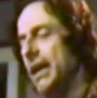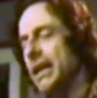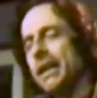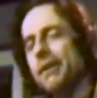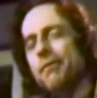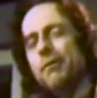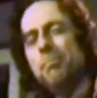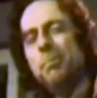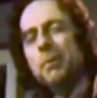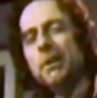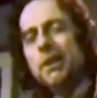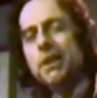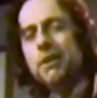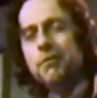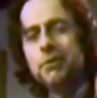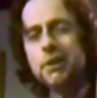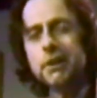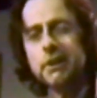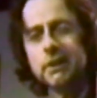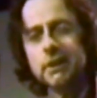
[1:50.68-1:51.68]
I never
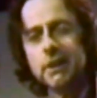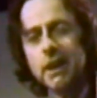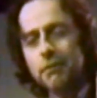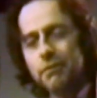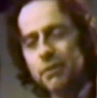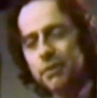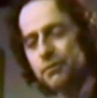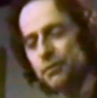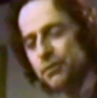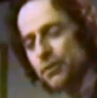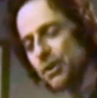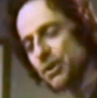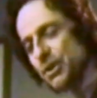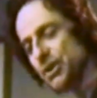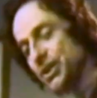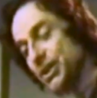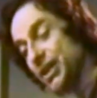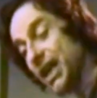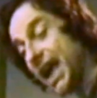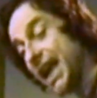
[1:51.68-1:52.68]
believed in love at
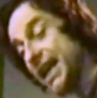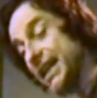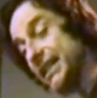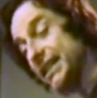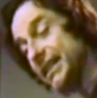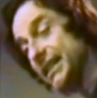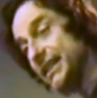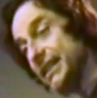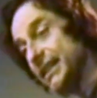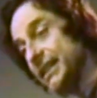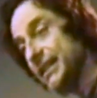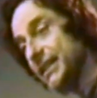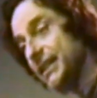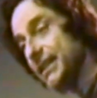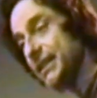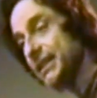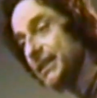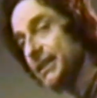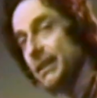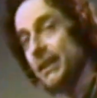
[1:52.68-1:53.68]
first sight,
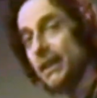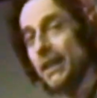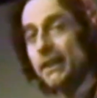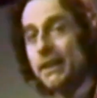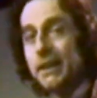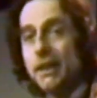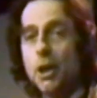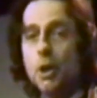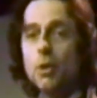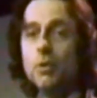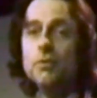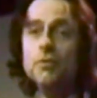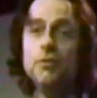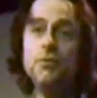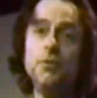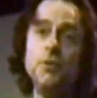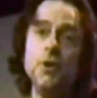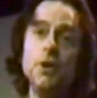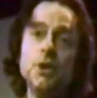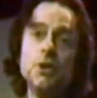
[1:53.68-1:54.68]
let alone
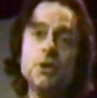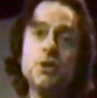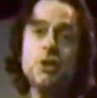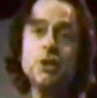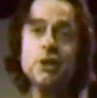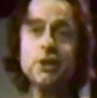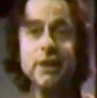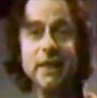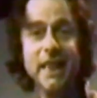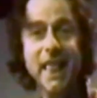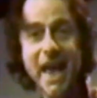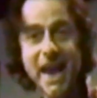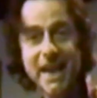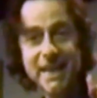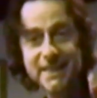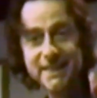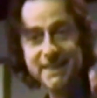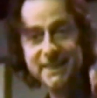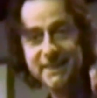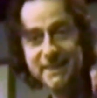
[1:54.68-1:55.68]
first
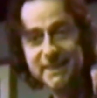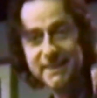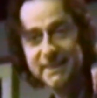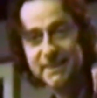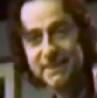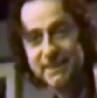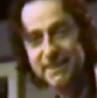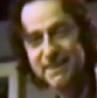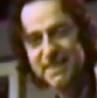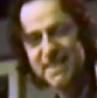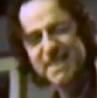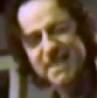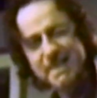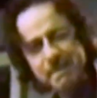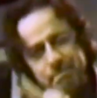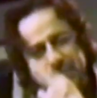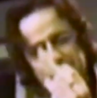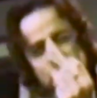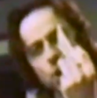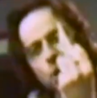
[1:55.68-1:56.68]
slight.
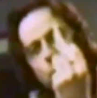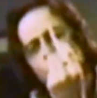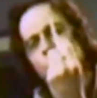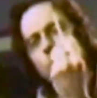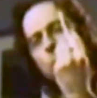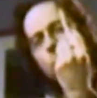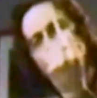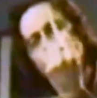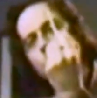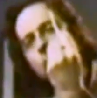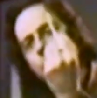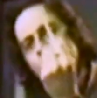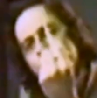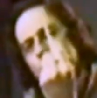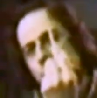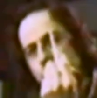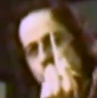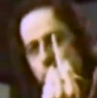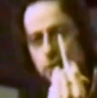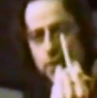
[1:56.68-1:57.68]
But her
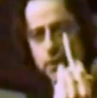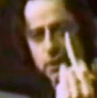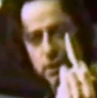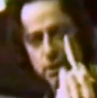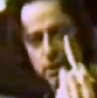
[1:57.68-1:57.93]
words